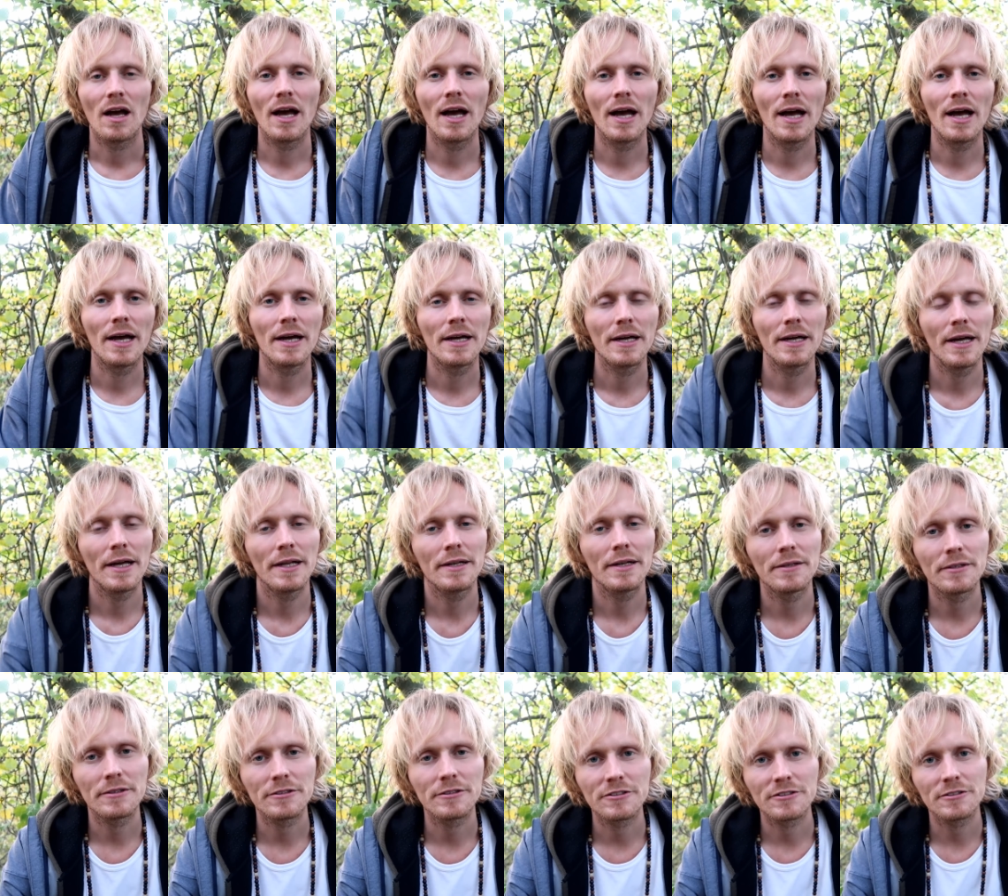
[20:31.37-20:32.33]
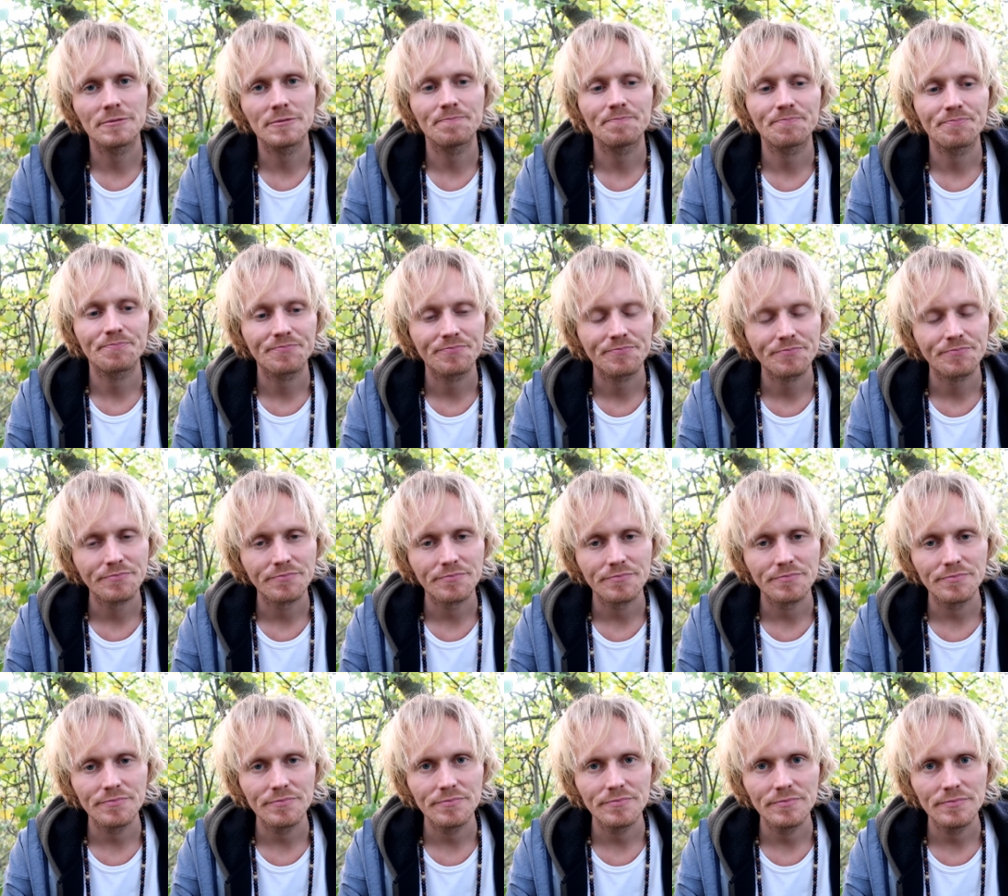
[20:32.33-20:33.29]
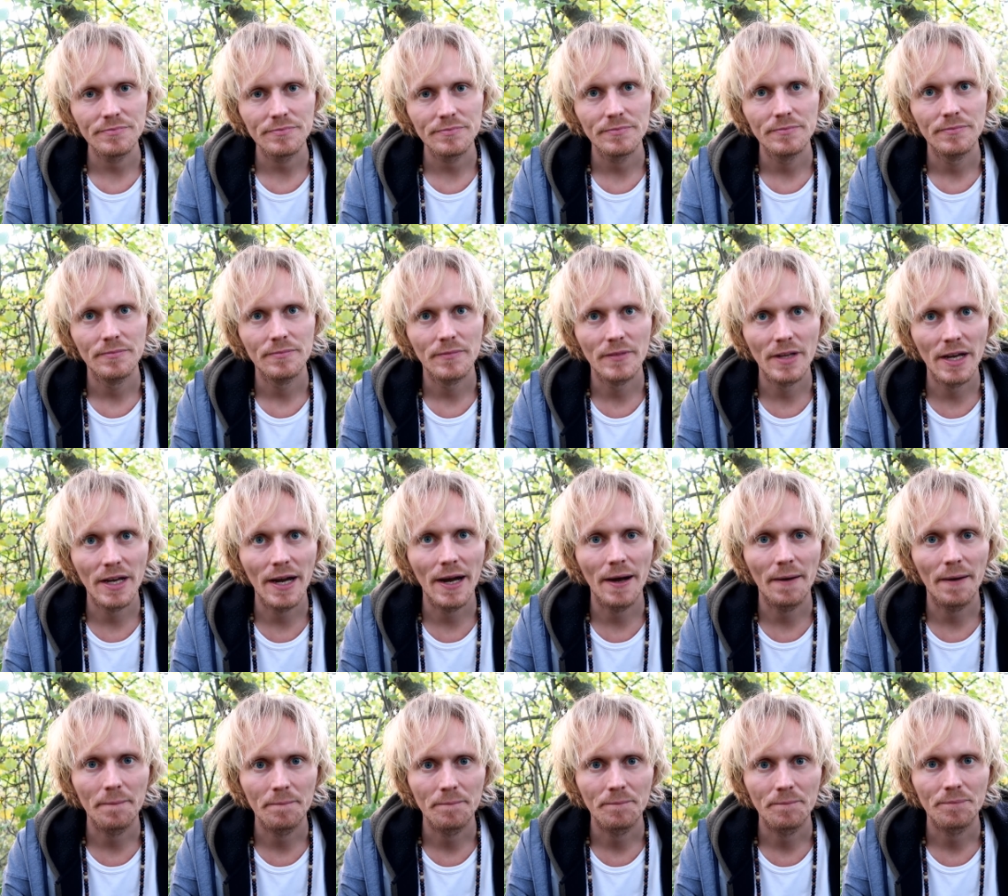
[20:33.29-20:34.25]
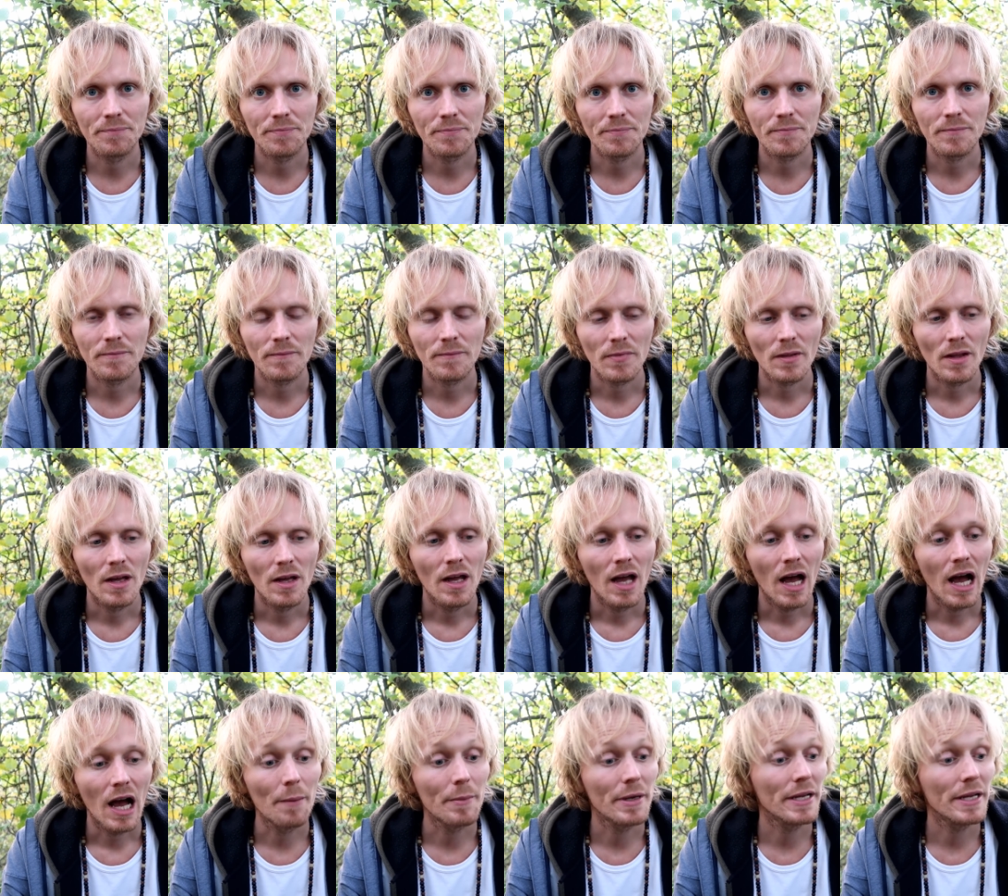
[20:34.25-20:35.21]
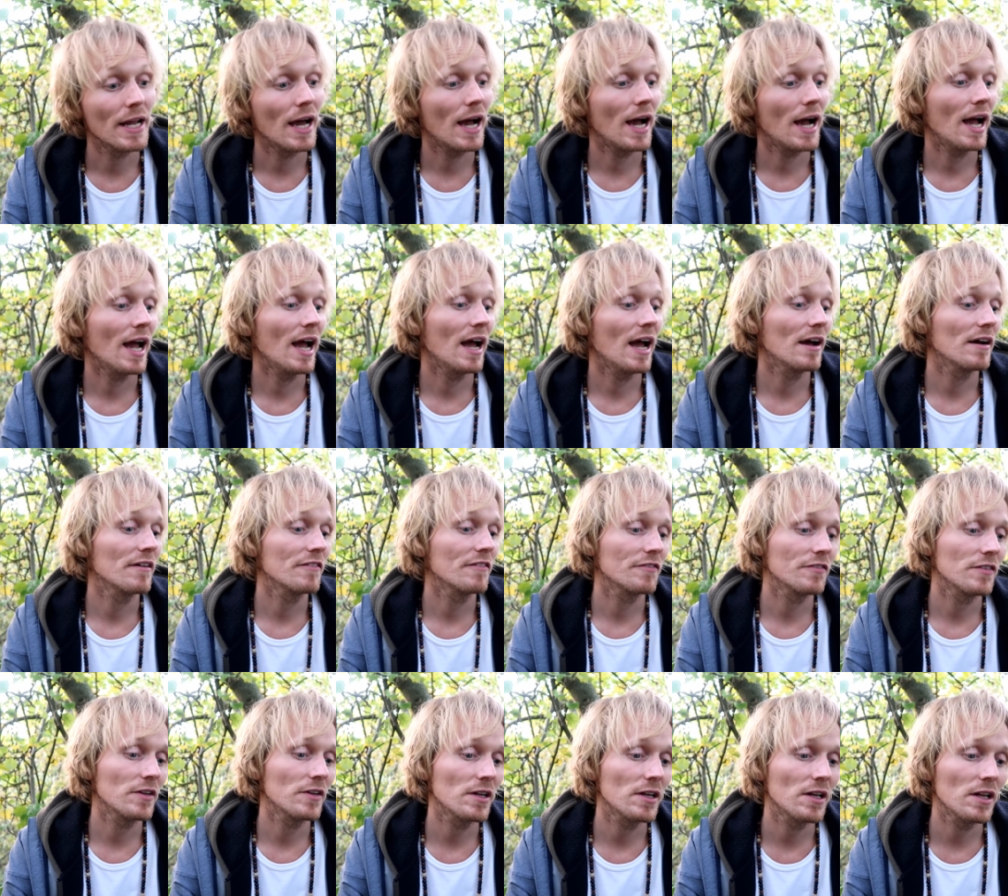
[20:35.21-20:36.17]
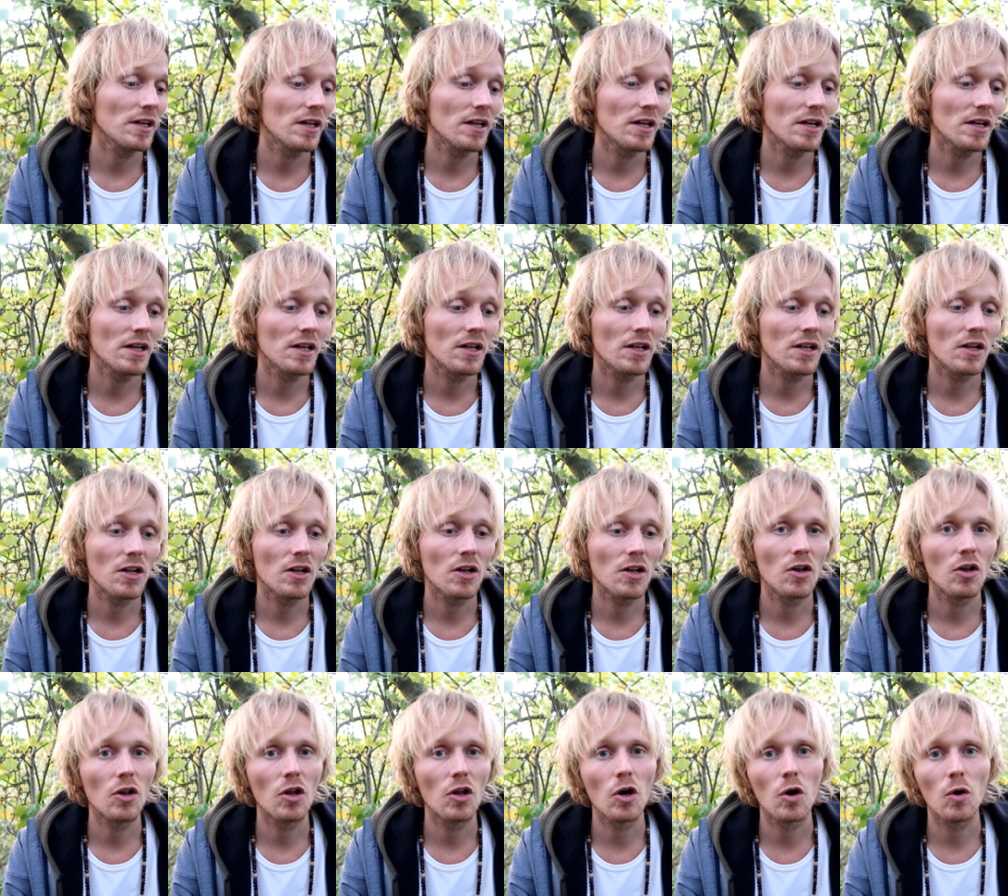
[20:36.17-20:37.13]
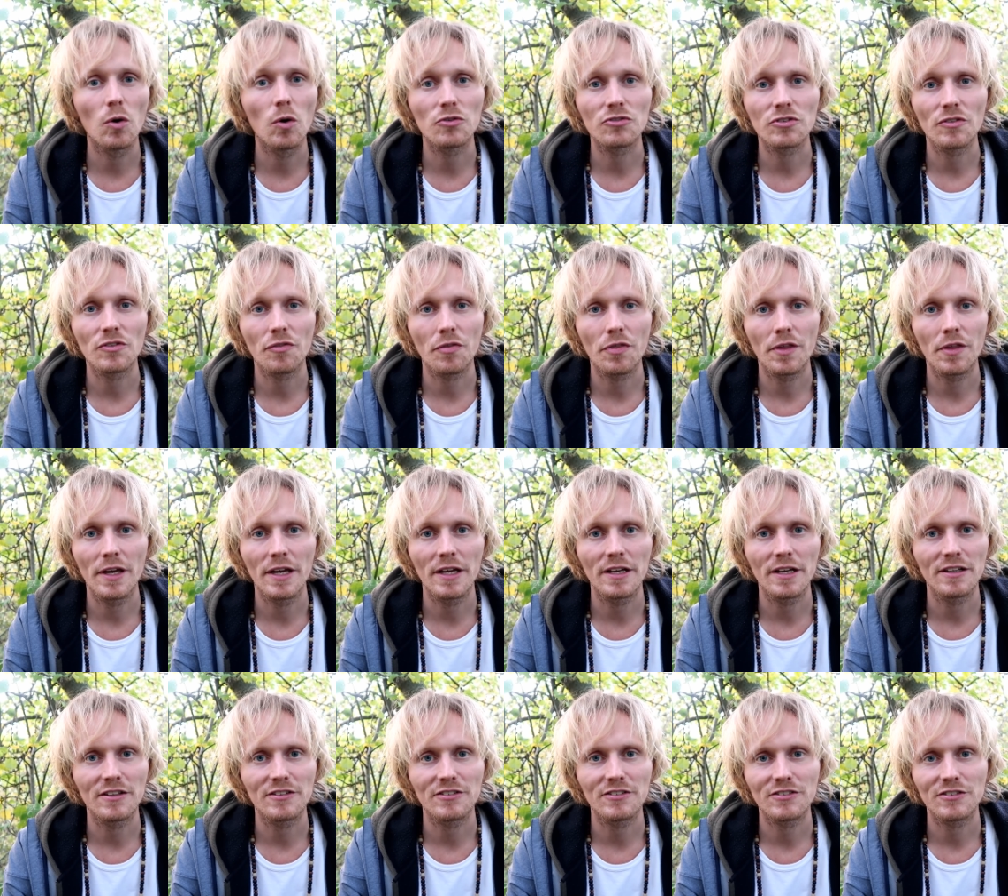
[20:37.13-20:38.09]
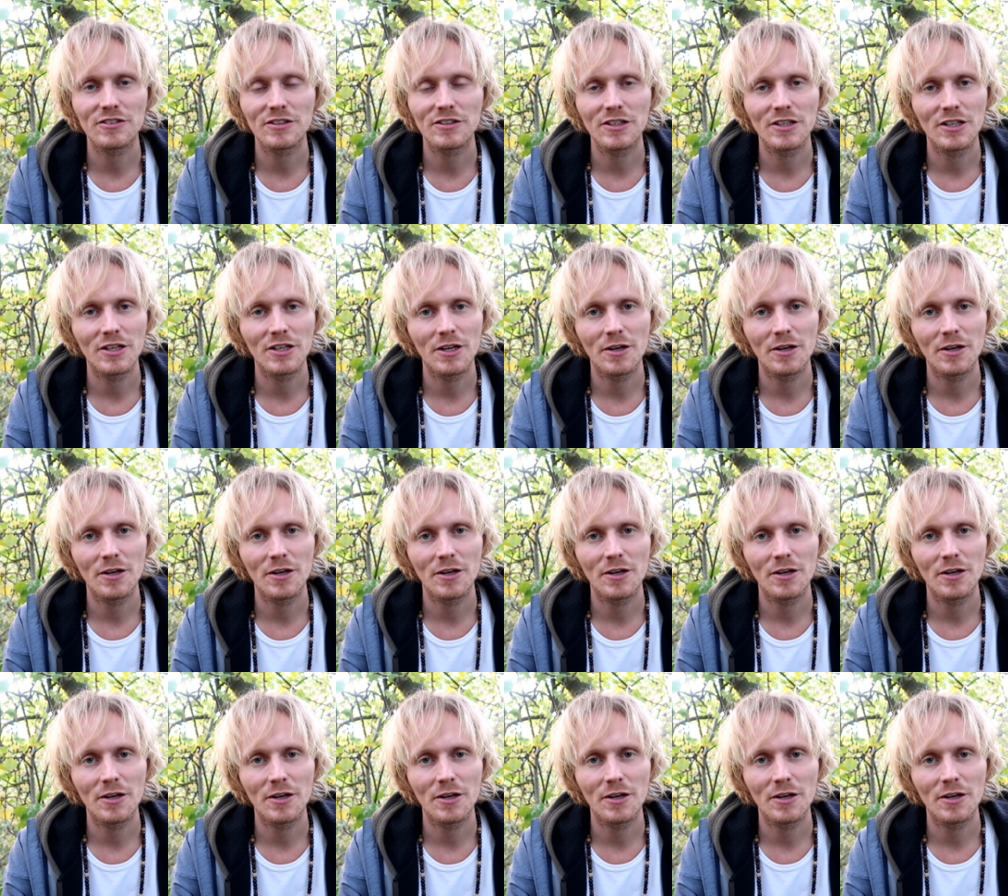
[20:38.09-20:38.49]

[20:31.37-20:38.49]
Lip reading: And yeah, I mean, I have loads of things.